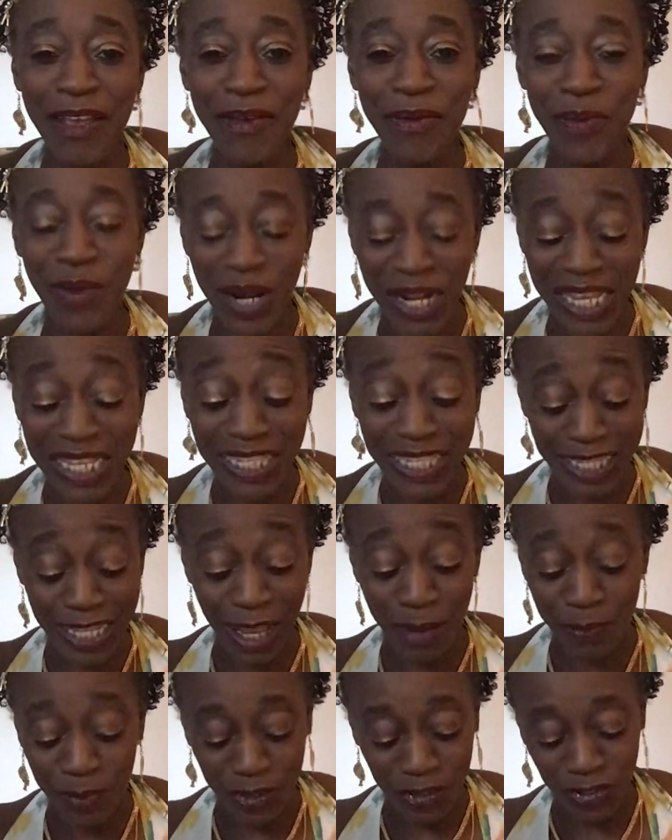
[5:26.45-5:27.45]
well
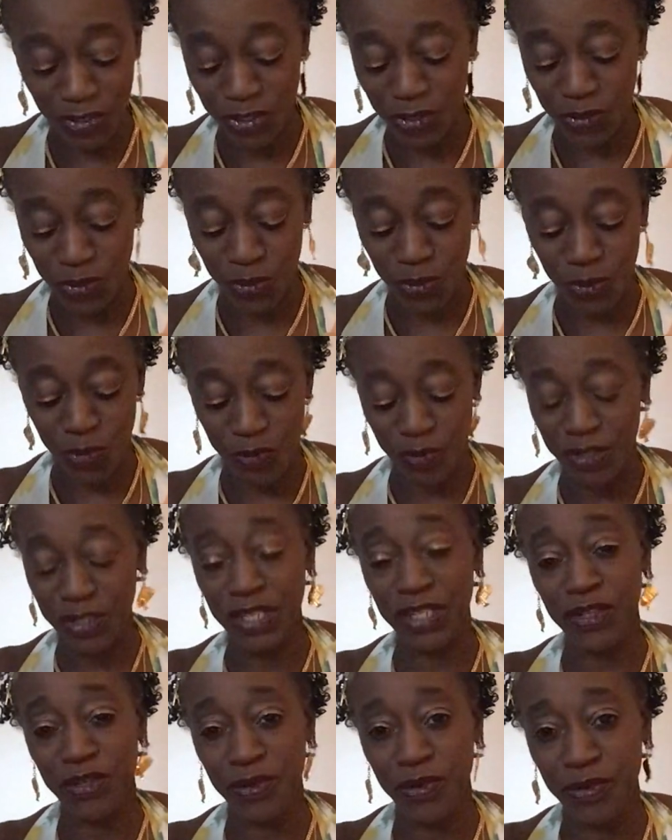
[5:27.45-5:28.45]
established in Taurus,
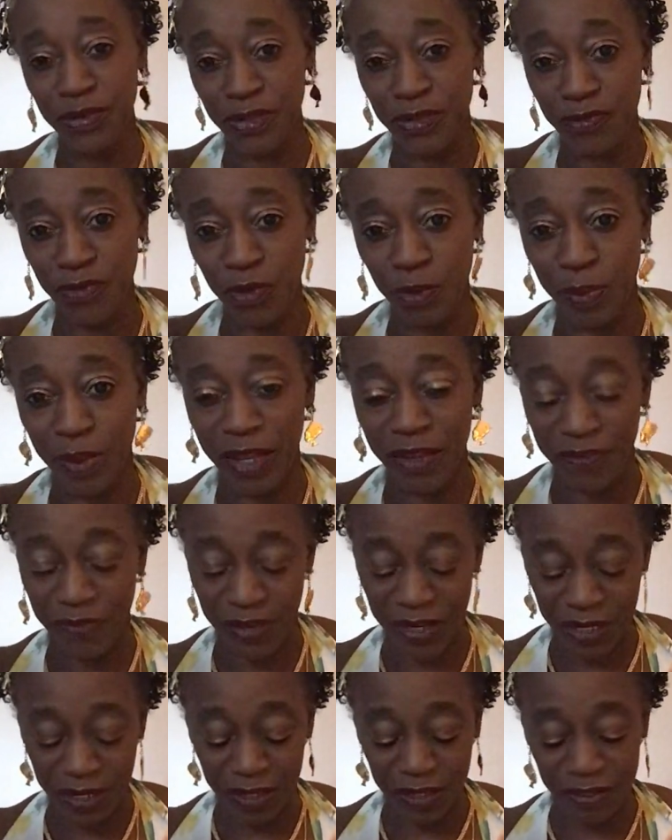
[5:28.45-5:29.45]
and Taurus is ruled by
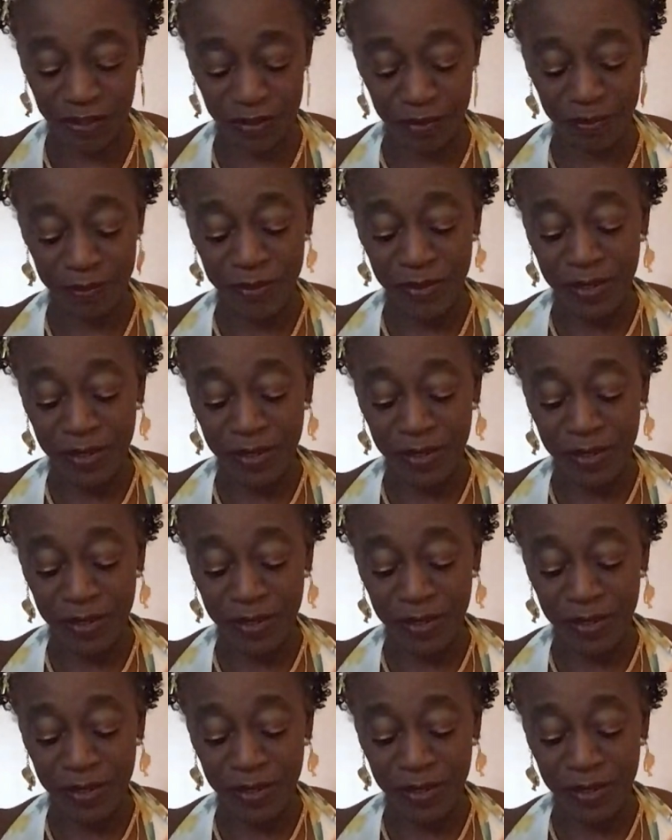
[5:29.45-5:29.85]
Venus.